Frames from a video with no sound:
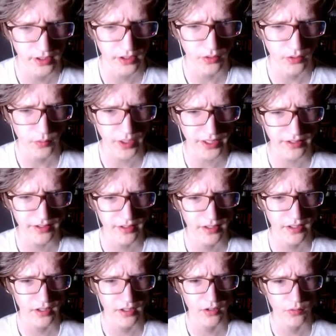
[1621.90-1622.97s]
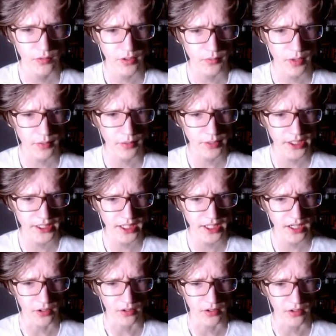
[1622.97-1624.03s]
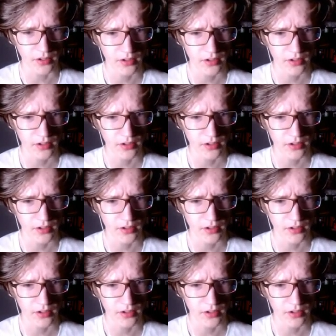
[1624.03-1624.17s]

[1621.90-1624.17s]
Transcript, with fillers: What? Why, why would I care?